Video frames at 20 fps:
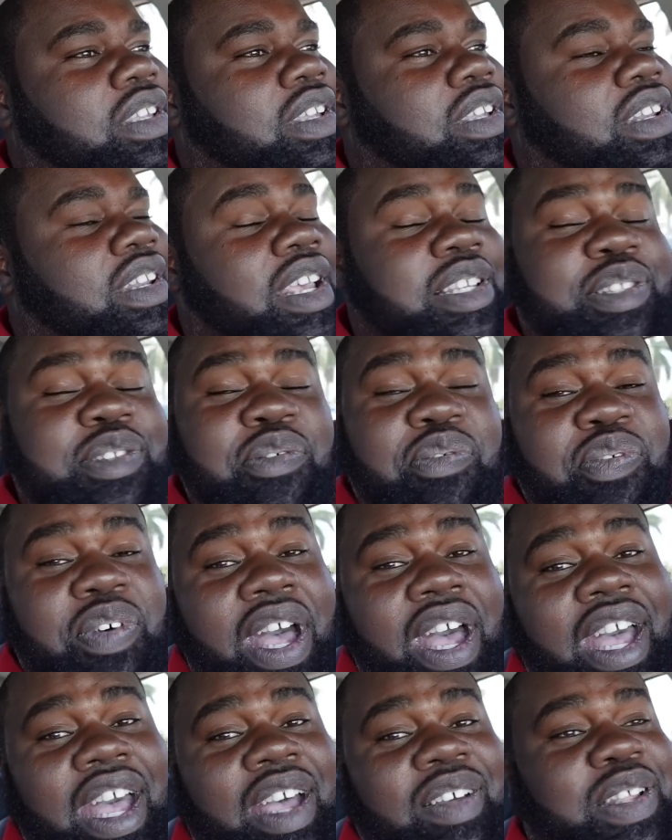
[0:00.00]
That's the
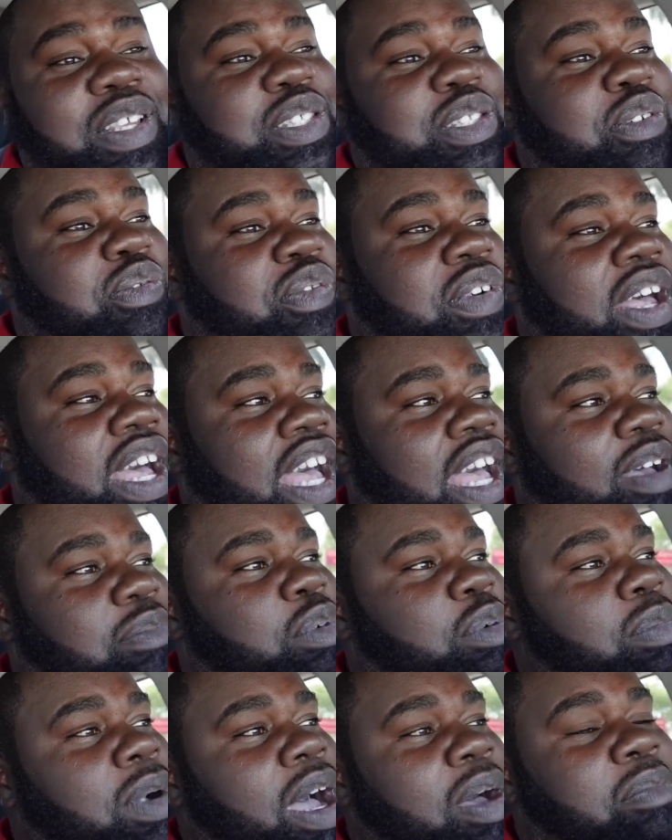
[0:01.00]
vibe, that's the vibe.
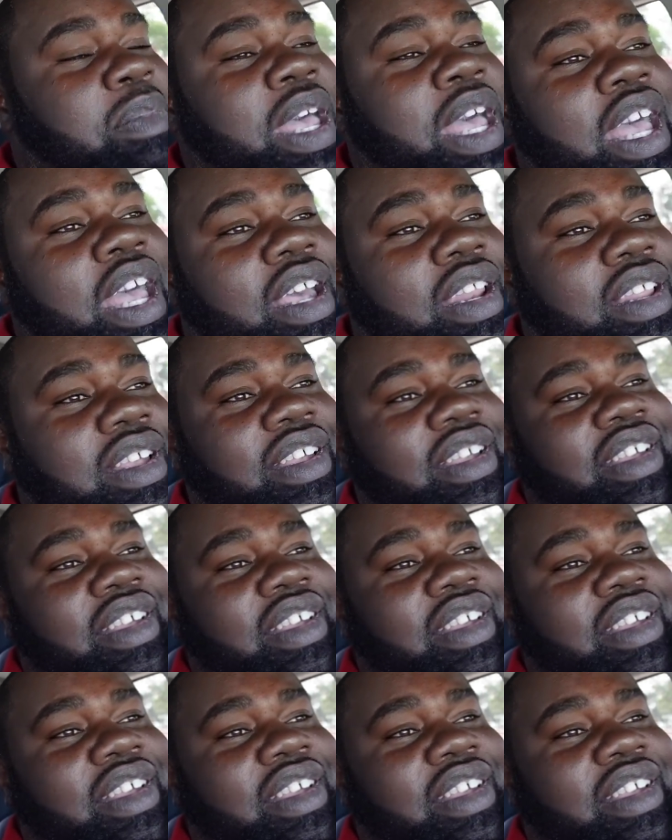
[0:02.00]
But my bad.